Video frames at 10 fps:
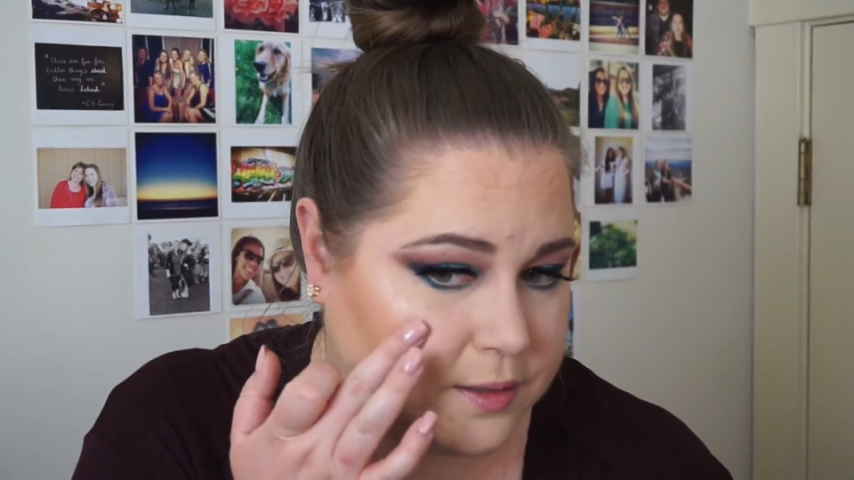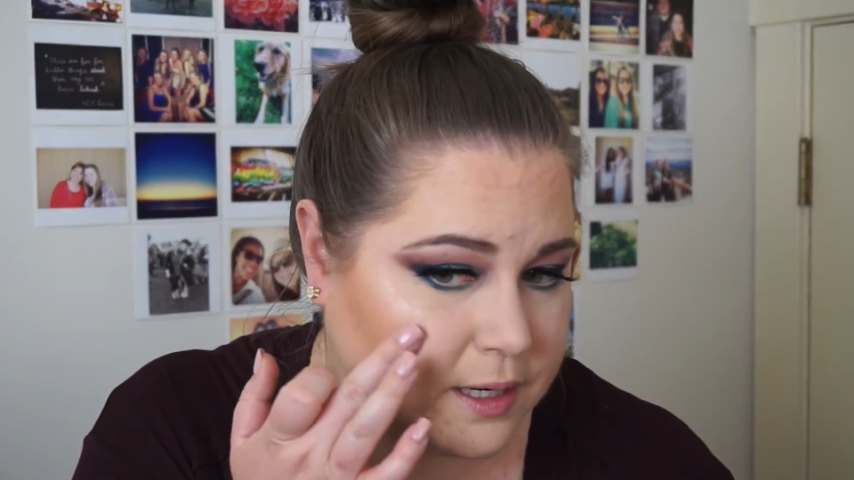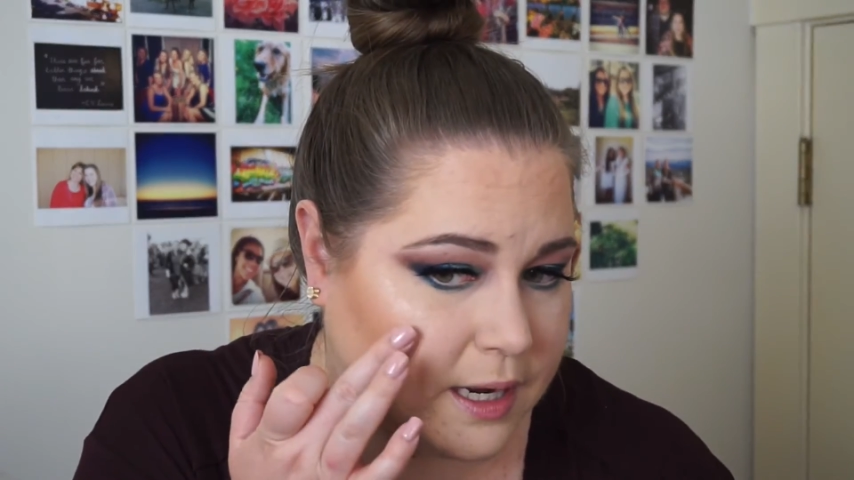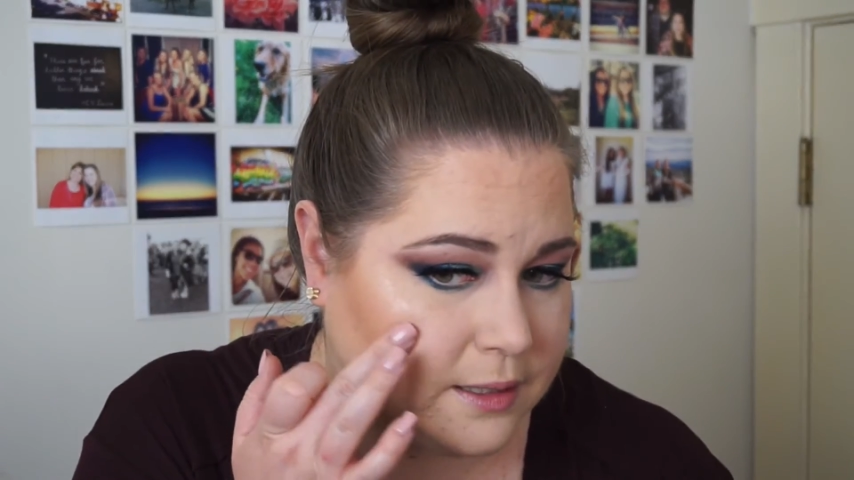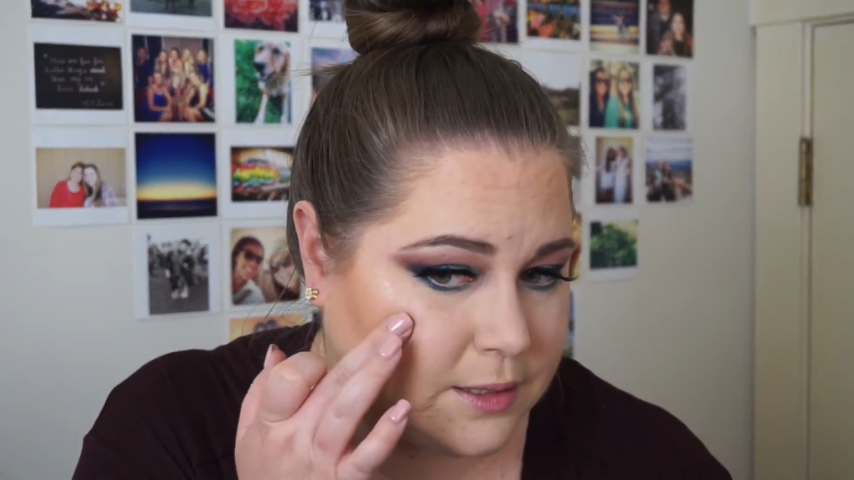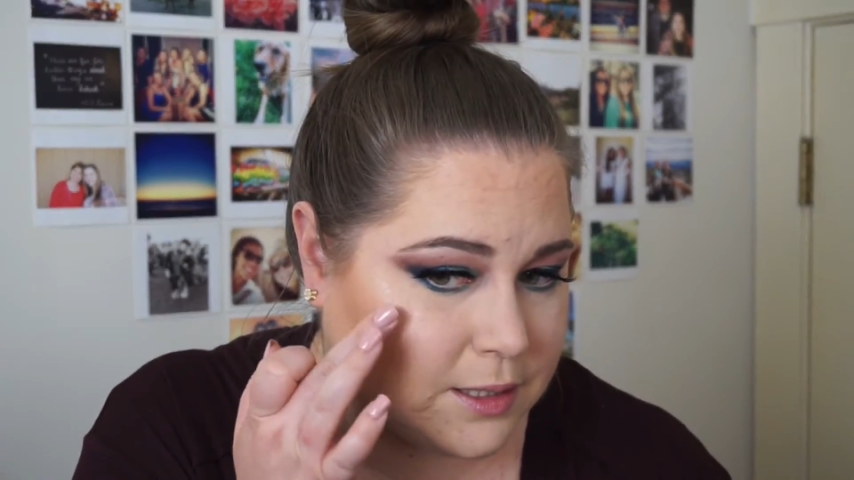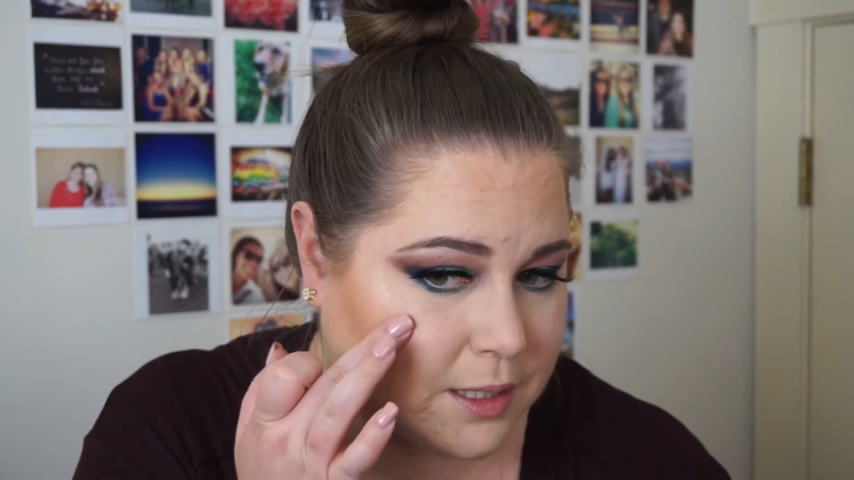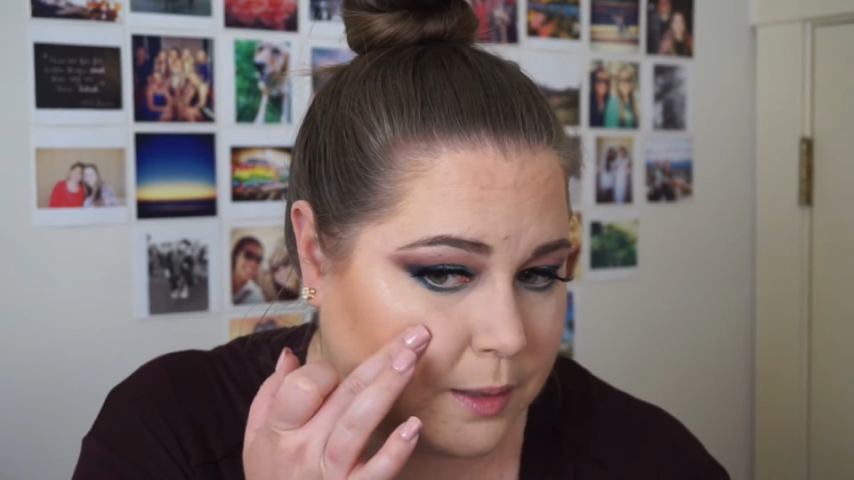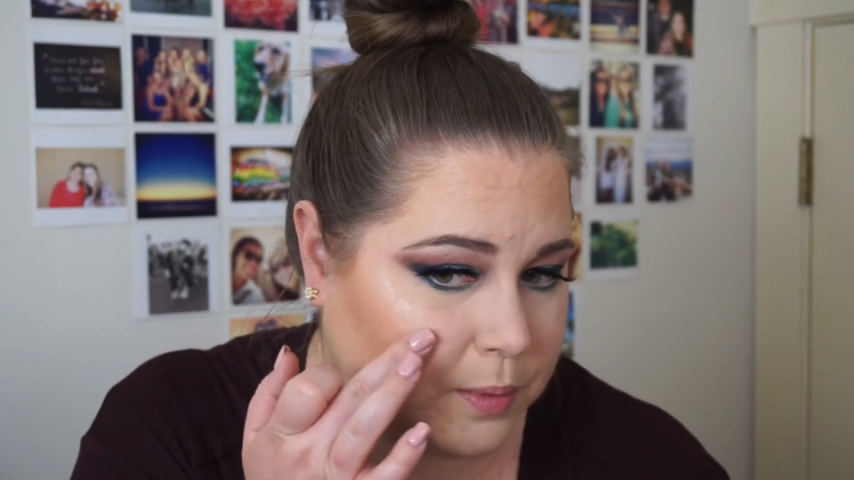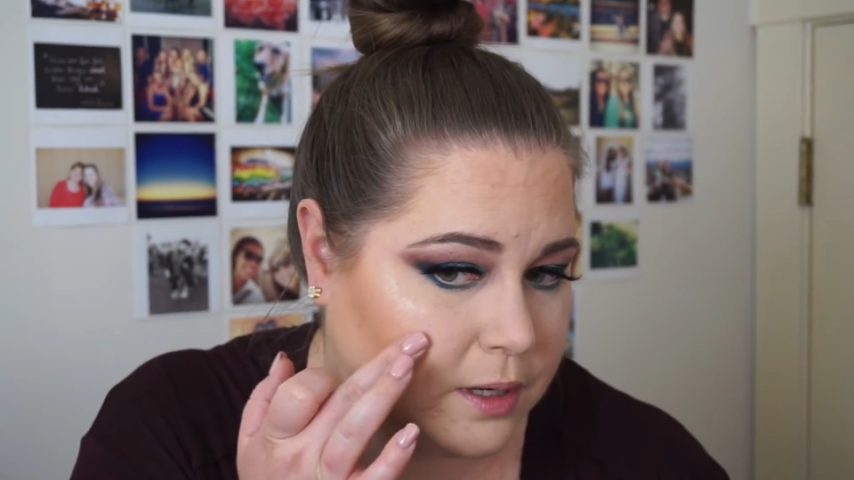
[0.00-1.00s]
You can kind of just
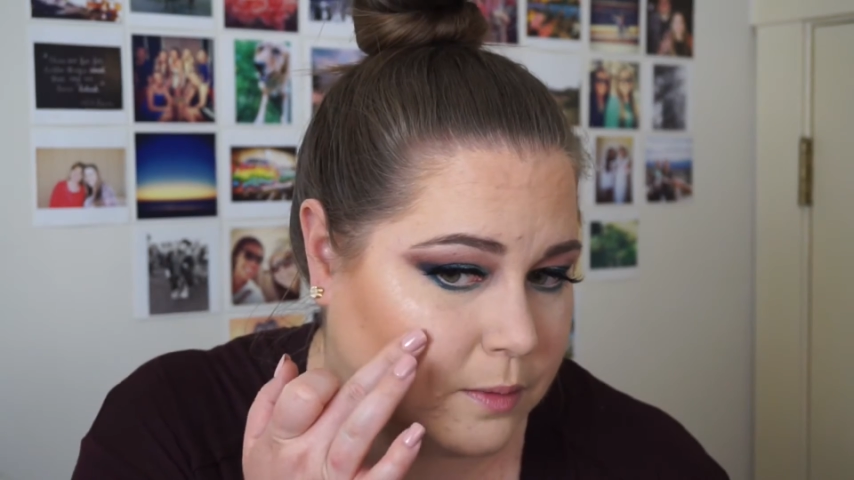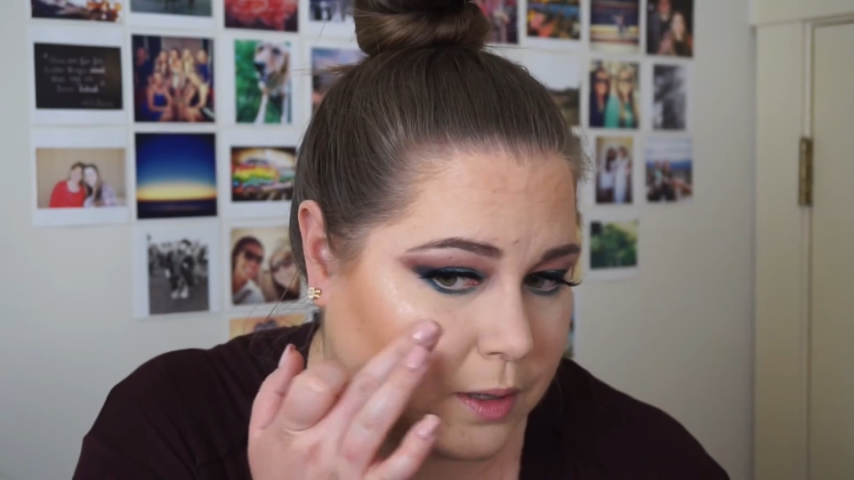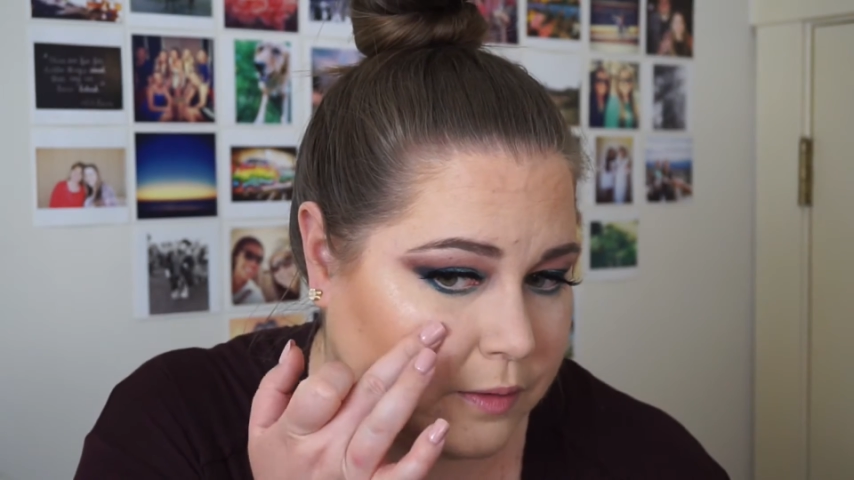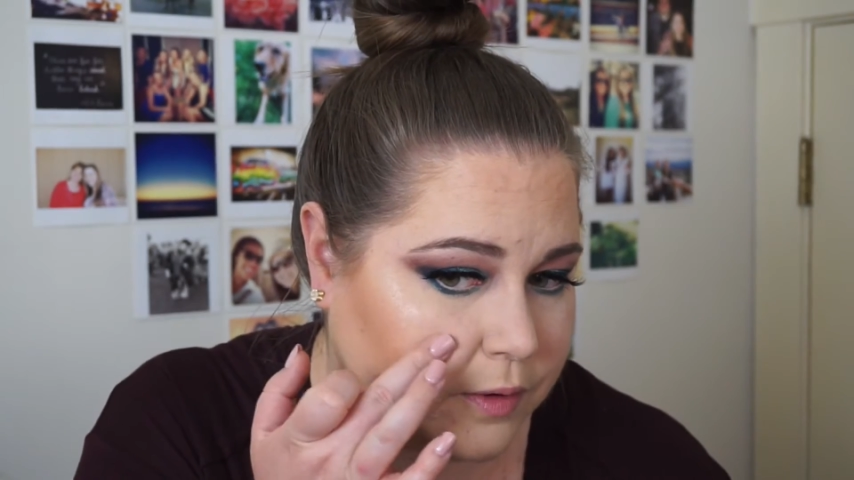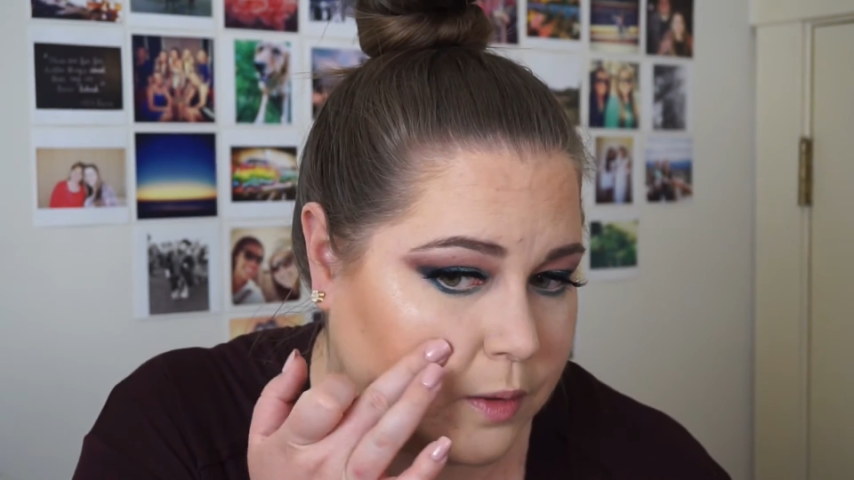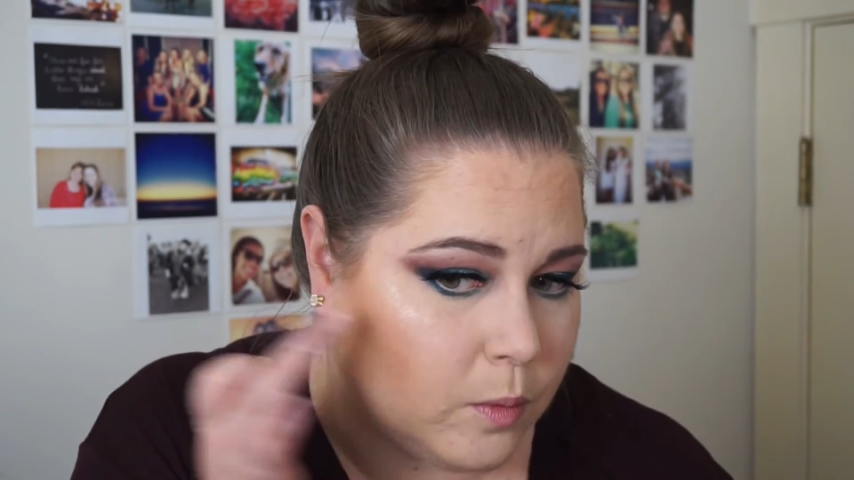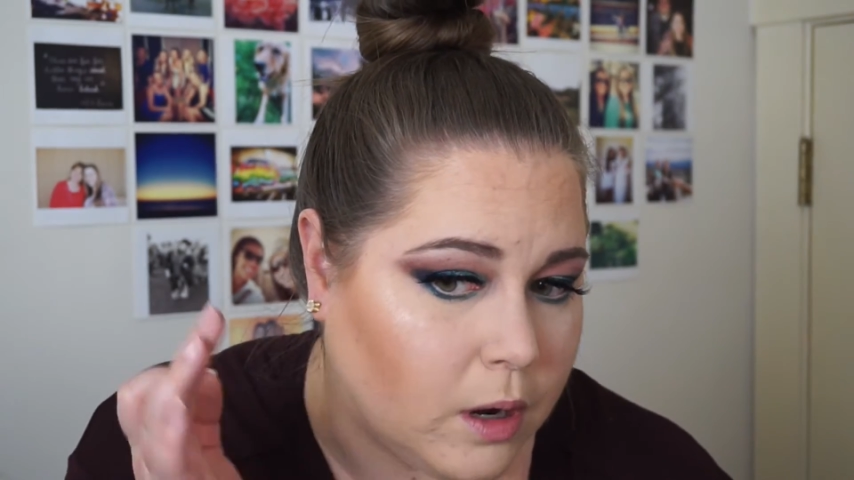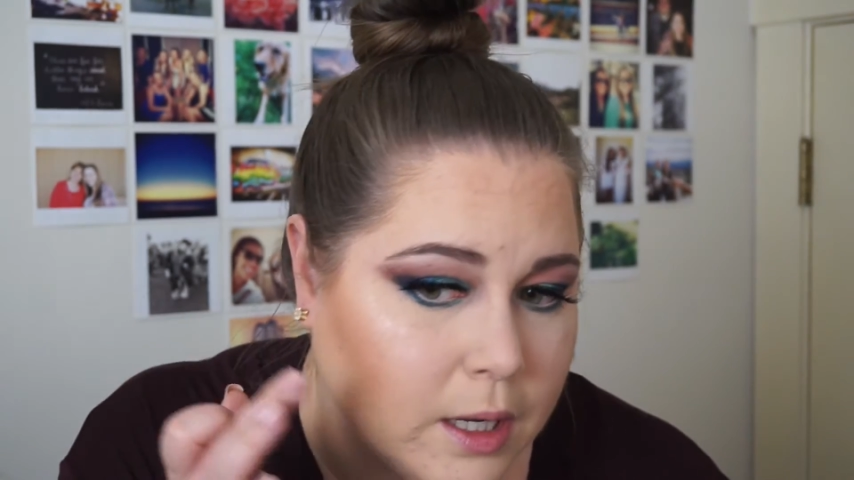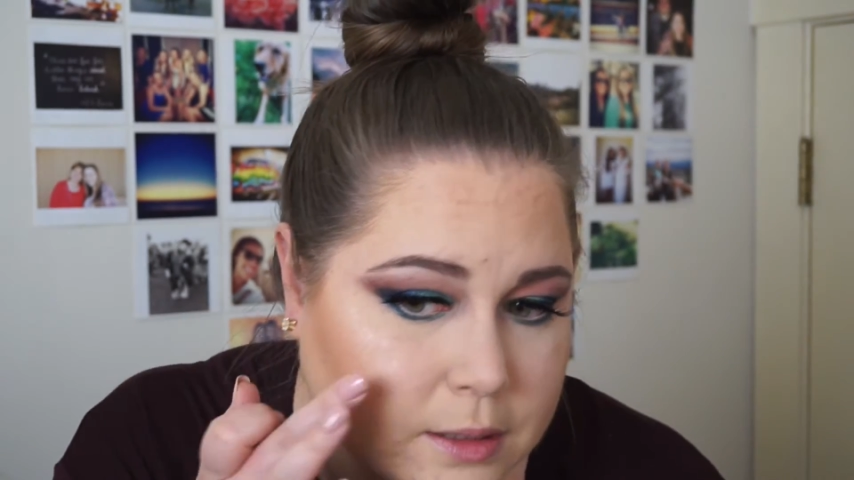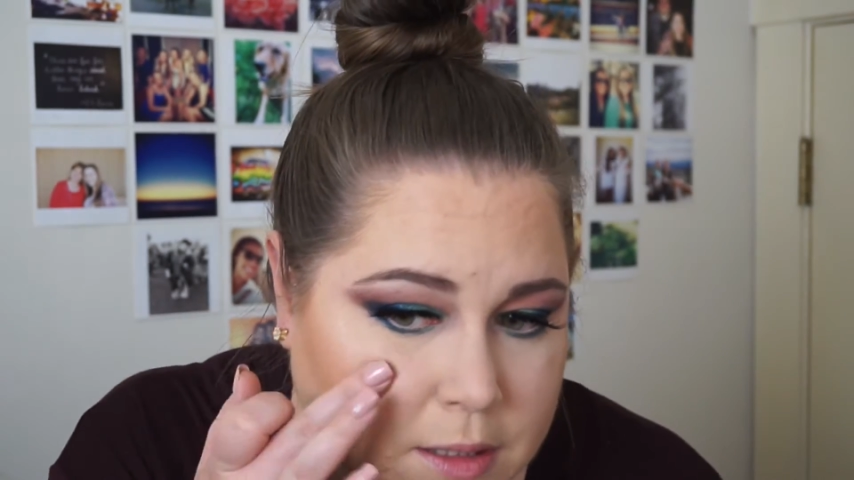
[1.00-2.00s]
like put it wherever you
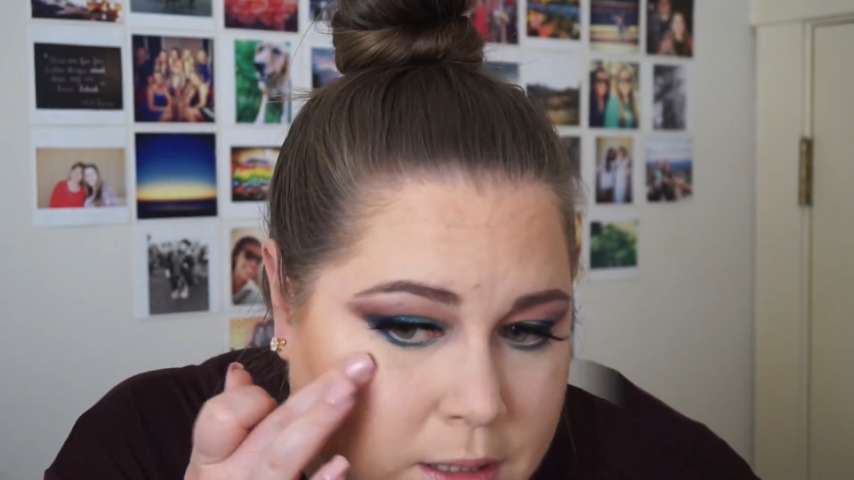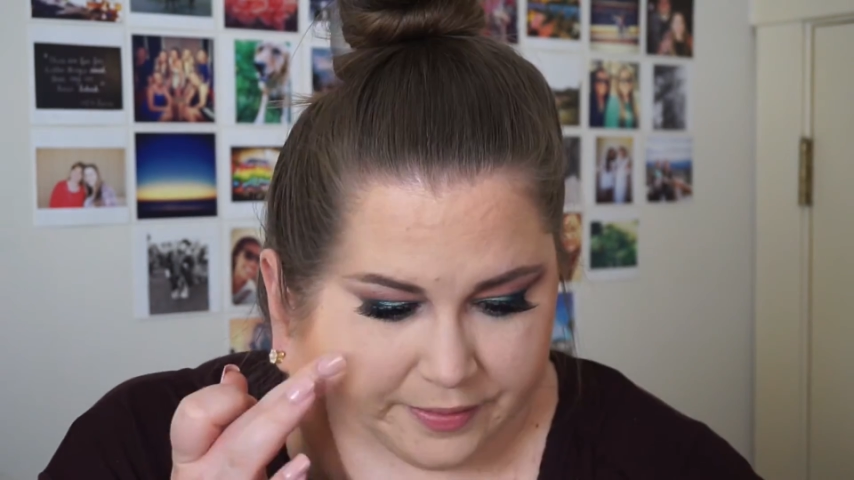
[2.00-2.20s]
want.